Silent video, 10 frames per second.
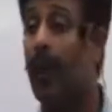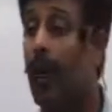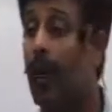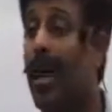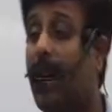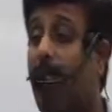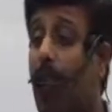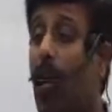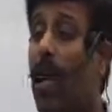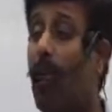To get
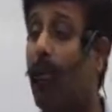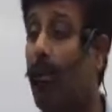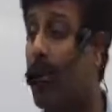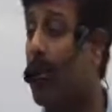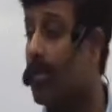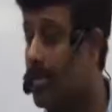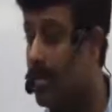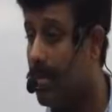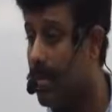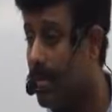more output
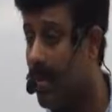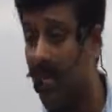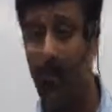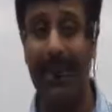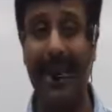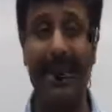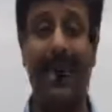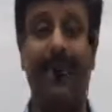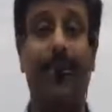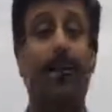from
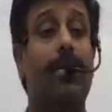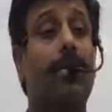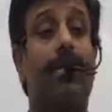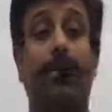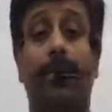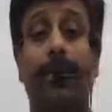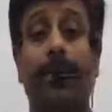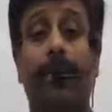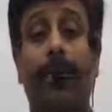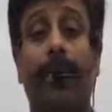less efforts.
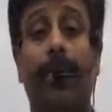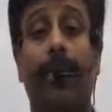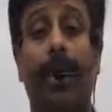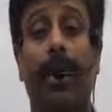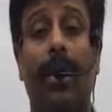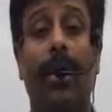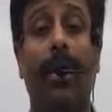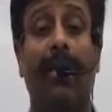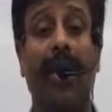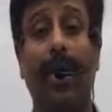
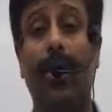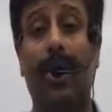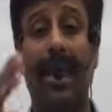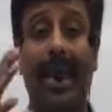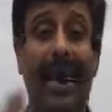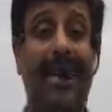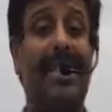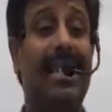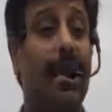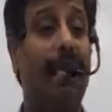When you can get
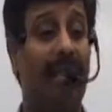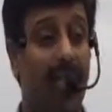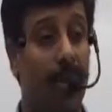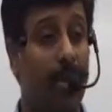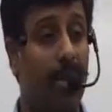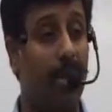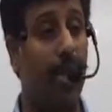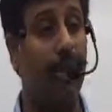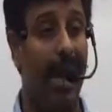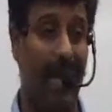the same information
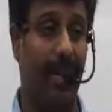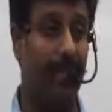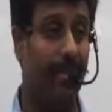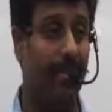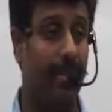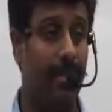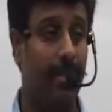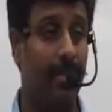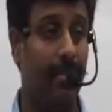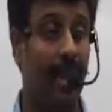from 9,
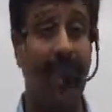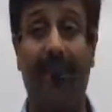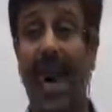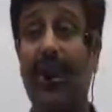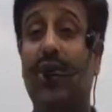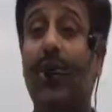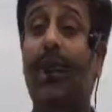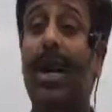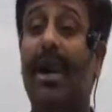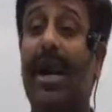why should
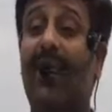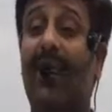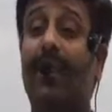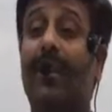you get that from